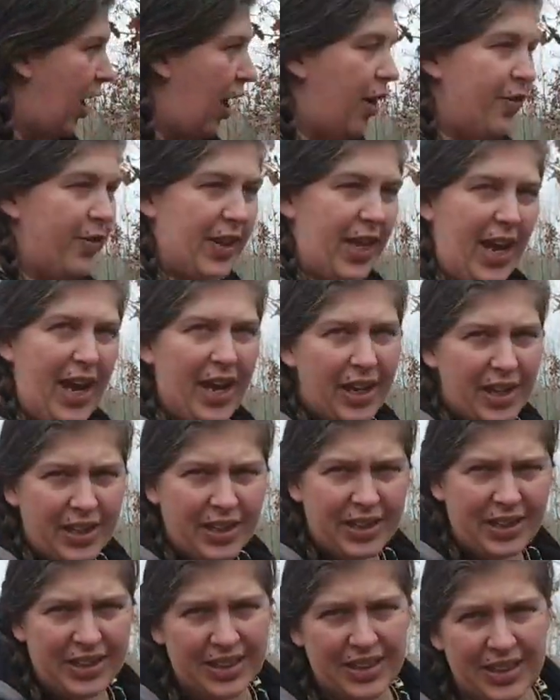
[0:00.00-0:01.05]
over there,
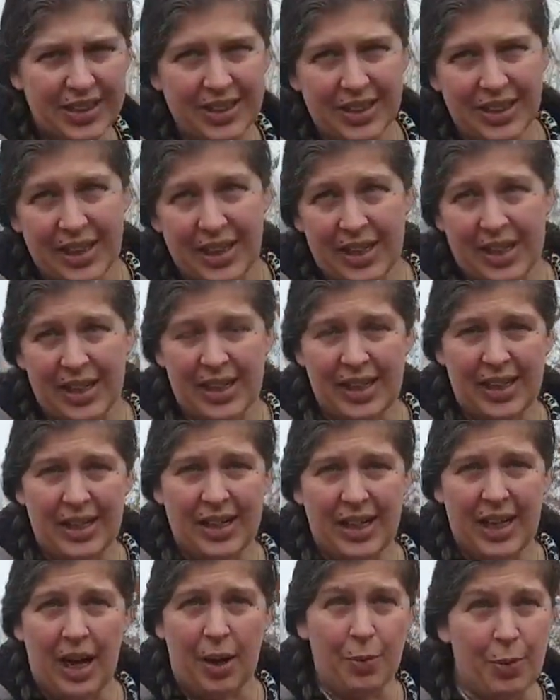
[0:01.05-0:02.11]

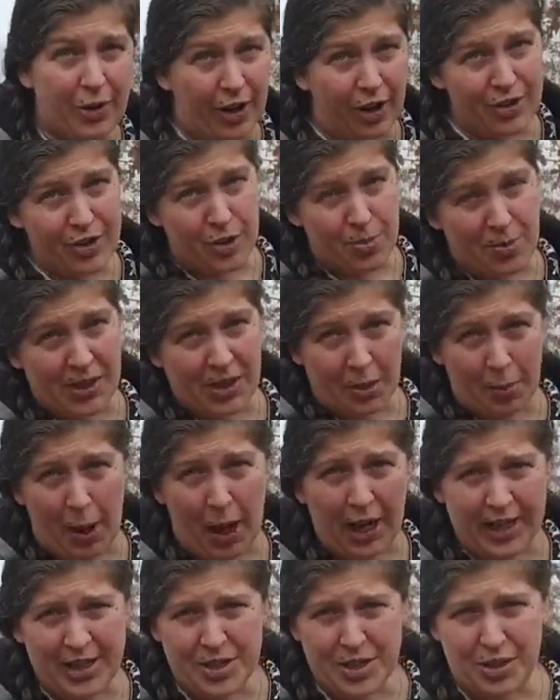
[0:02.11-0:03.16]
and we've got some in the
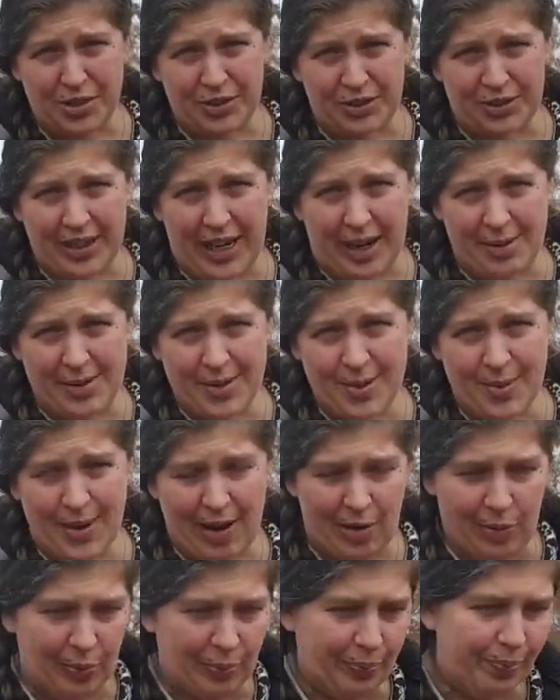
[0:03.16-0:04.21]
polytunnel now as
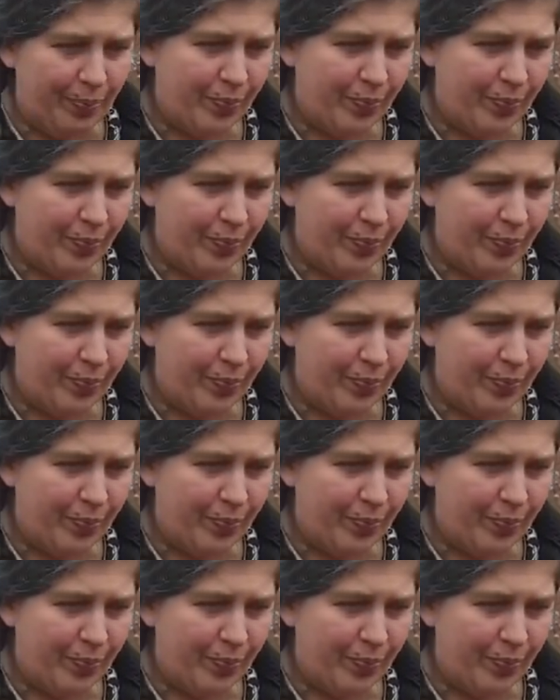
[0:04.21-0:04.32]
well.